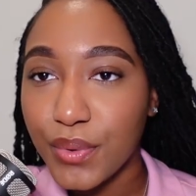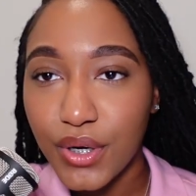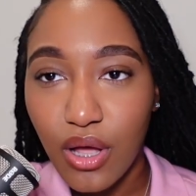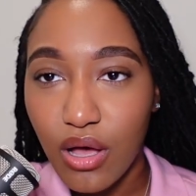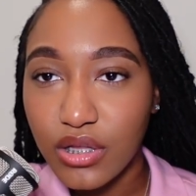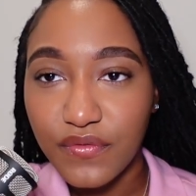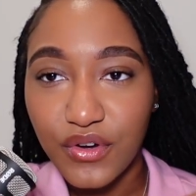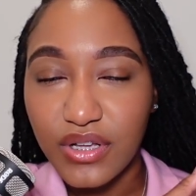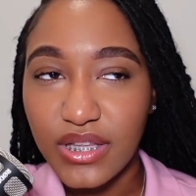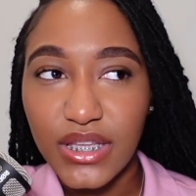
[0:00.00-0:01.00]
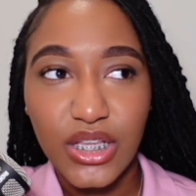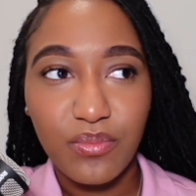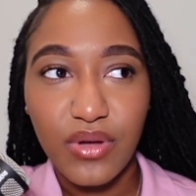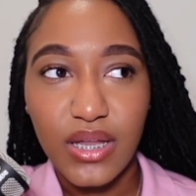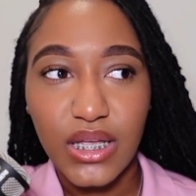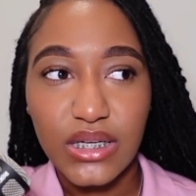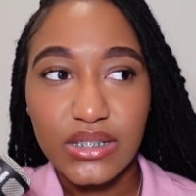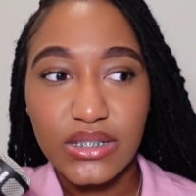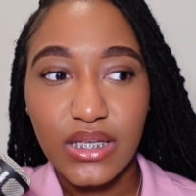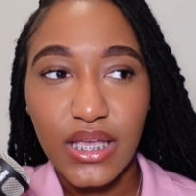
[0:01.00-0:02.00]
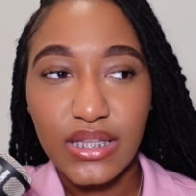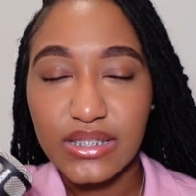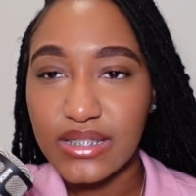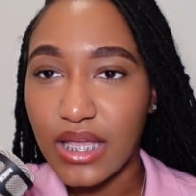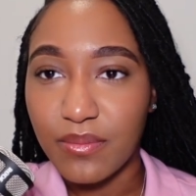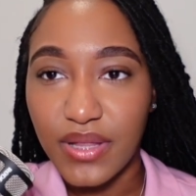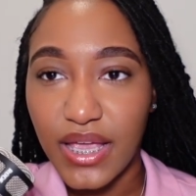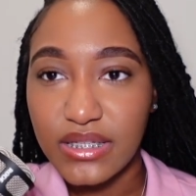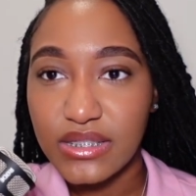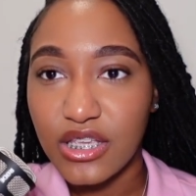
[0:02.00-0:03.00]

Put all of your cleaning products in the same place.